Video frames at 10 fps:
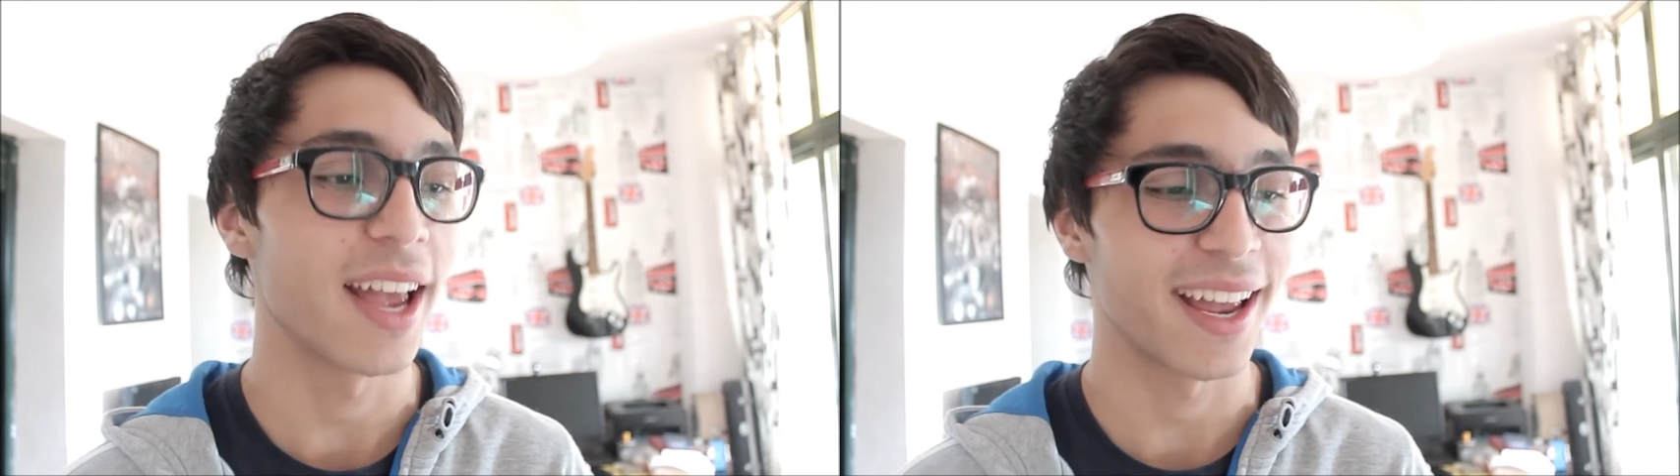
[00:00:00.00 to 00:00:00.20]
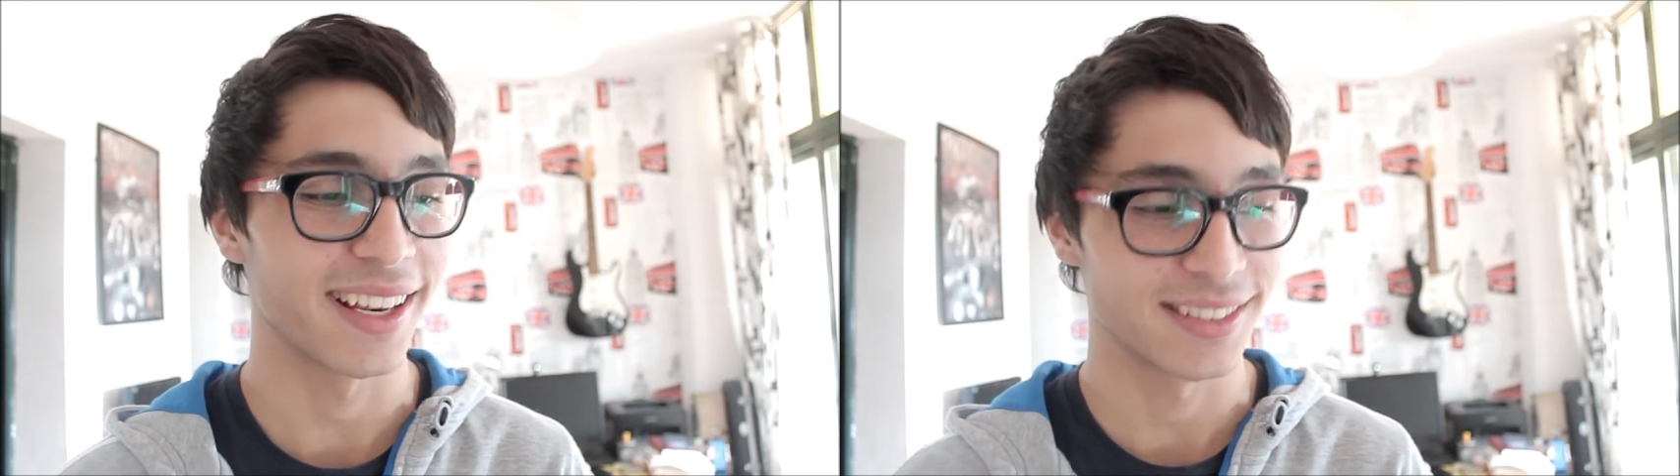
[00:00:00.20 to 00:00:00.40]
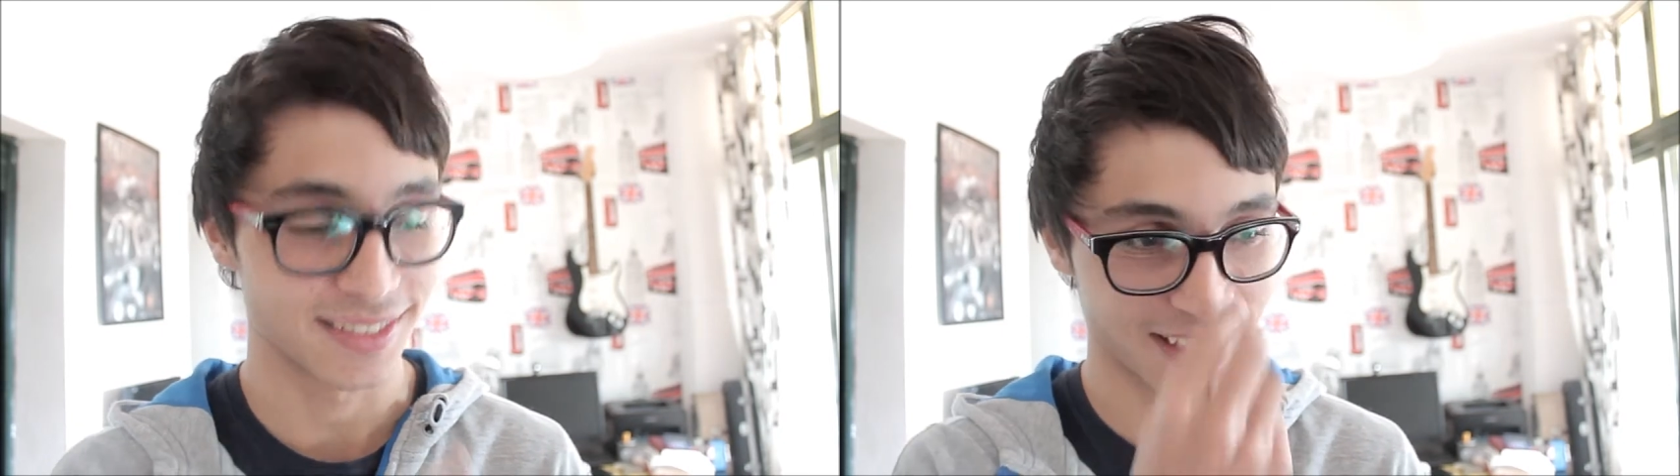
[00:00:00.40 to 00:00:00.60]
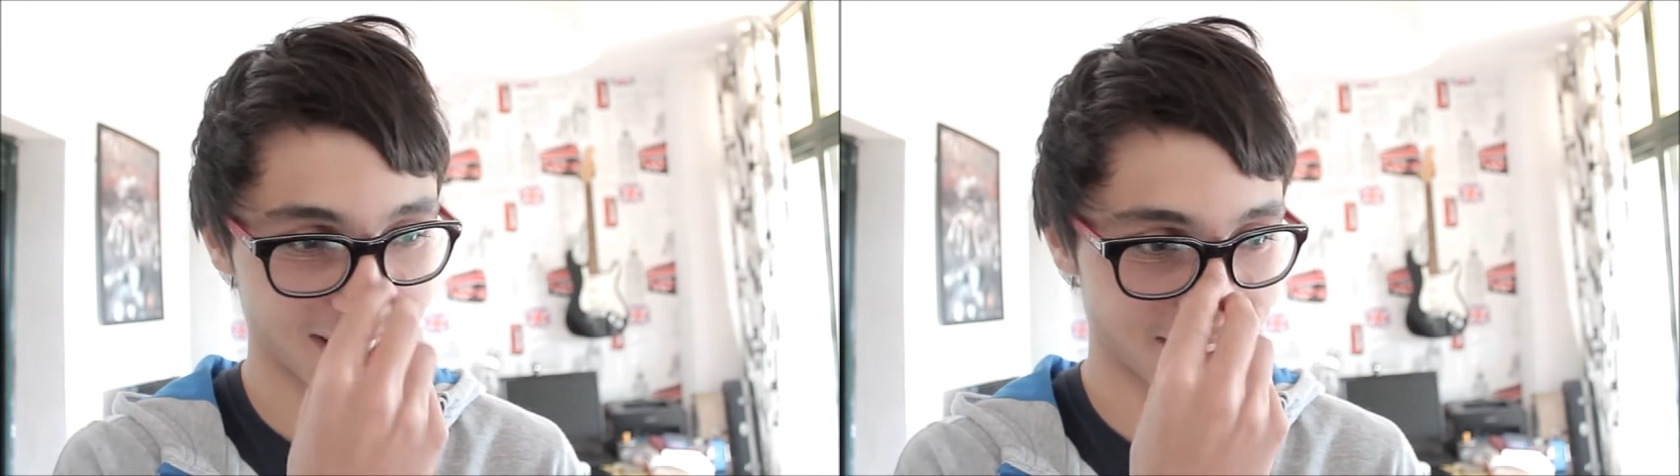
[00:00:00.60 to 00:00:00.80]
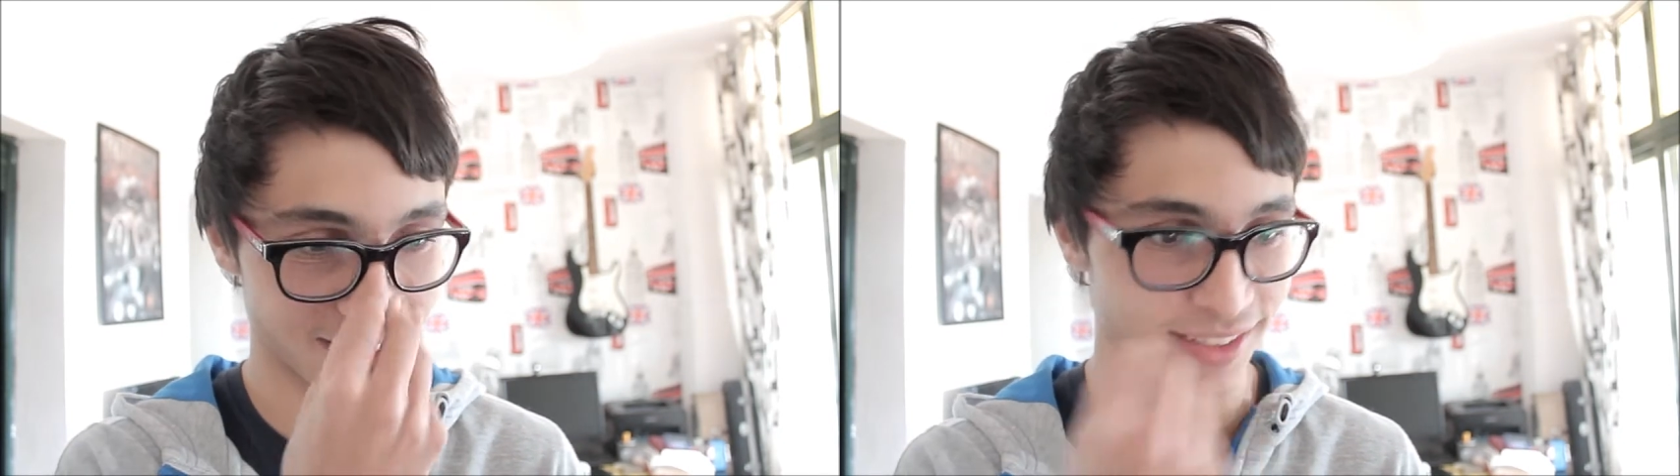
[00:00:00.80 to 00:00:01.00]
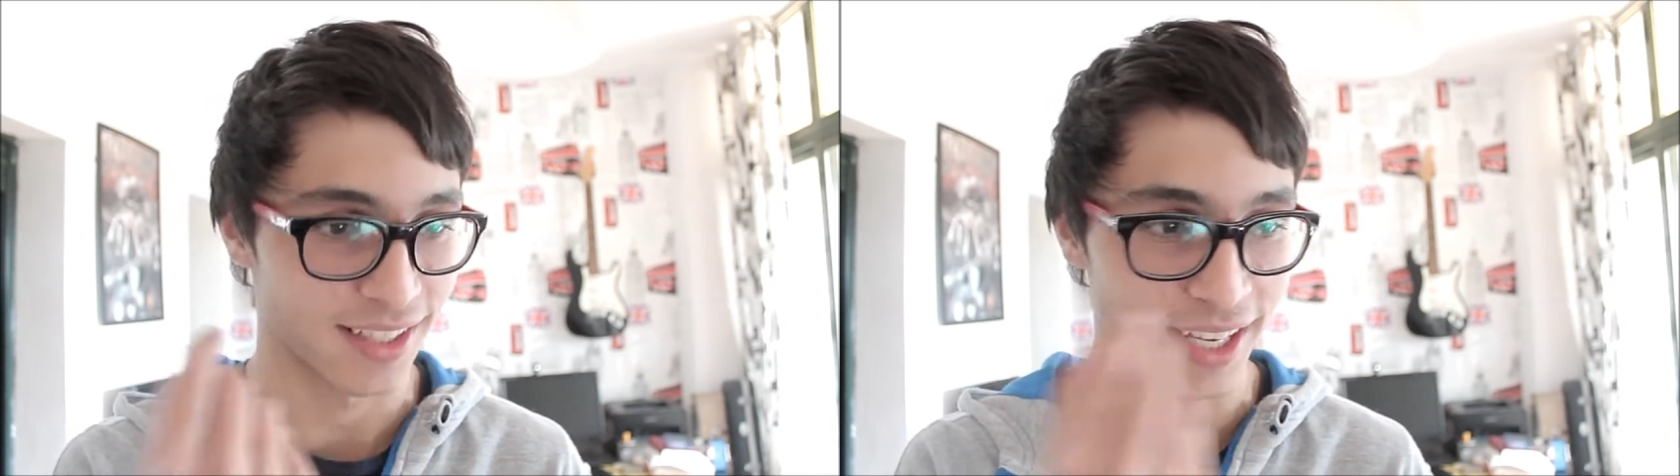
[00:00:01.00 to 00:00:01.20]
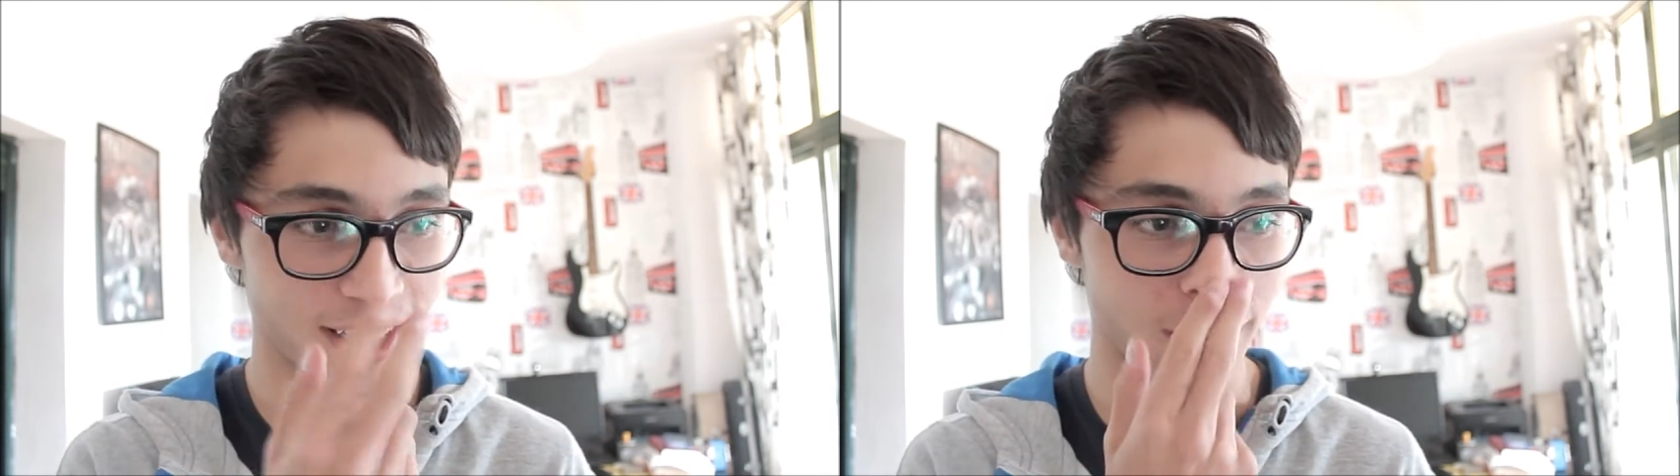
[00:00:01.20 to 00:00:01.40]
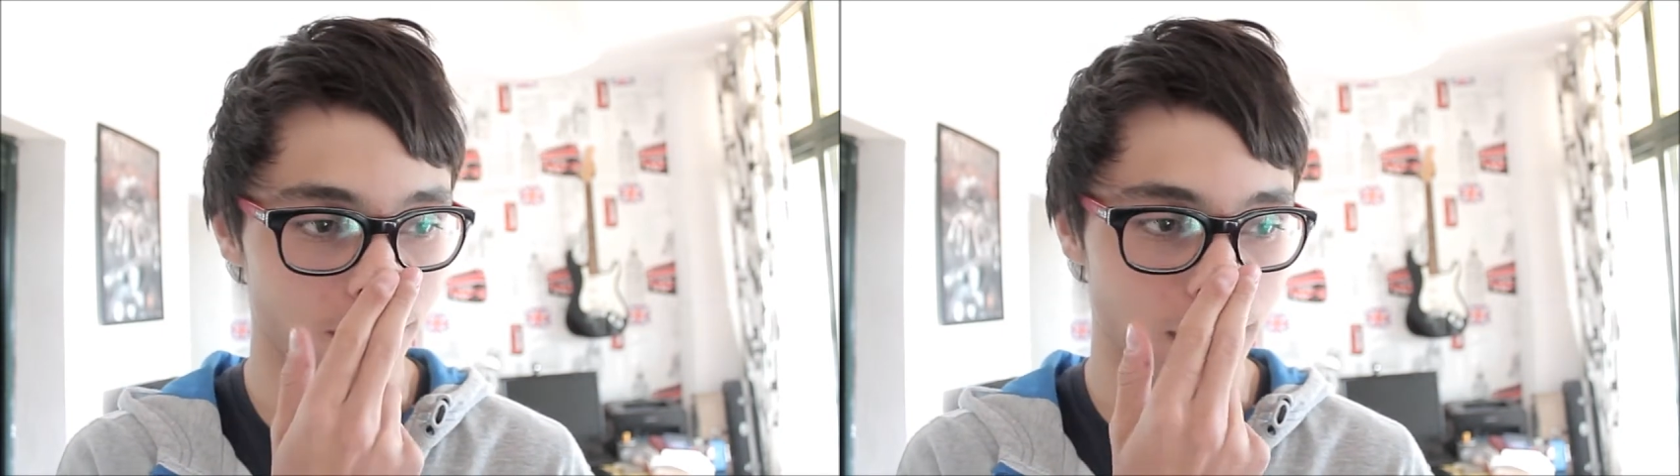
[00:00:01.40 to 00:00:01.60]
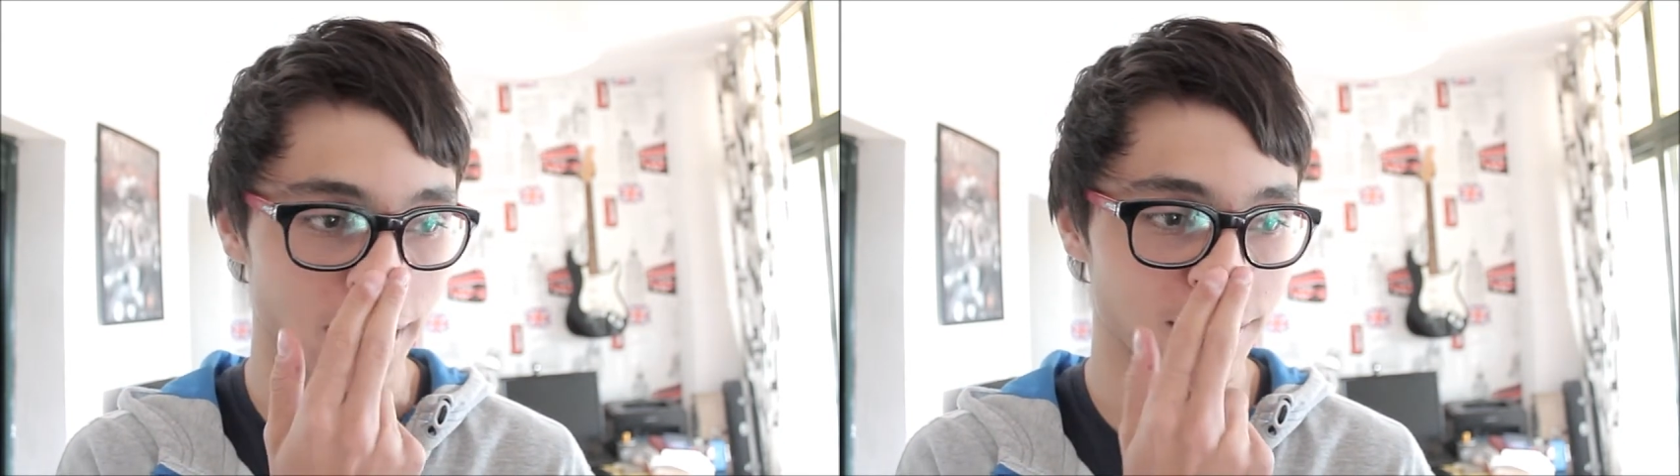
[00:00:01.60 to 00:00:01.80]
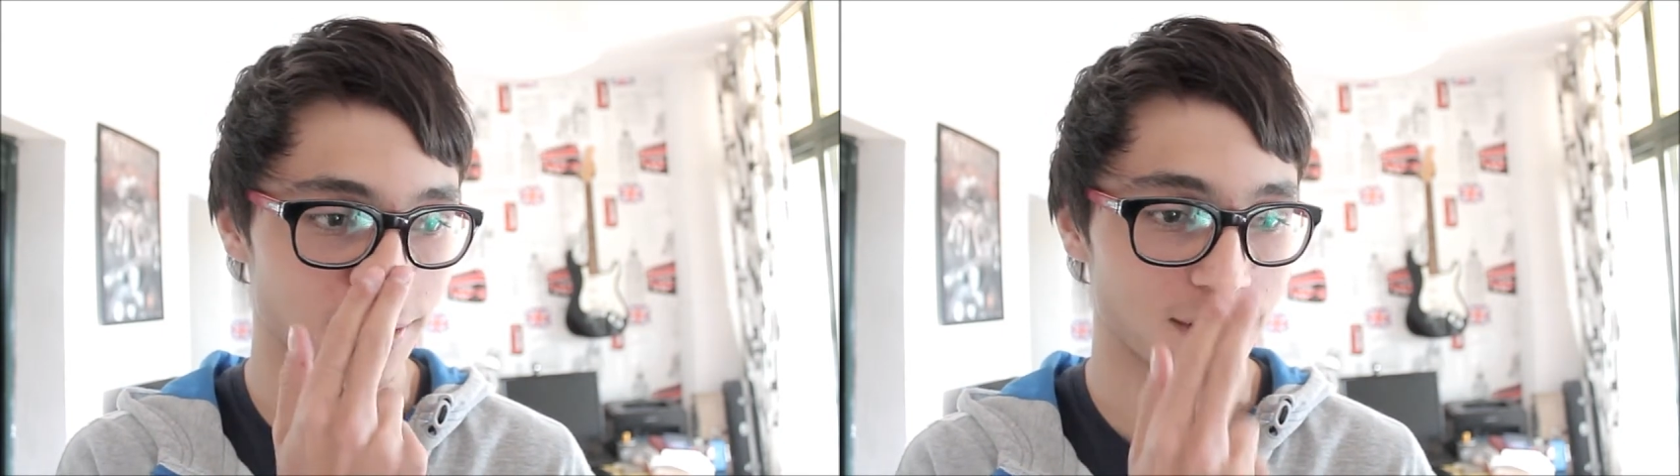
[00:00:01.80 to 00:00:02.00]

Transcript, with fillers: and it just ended up like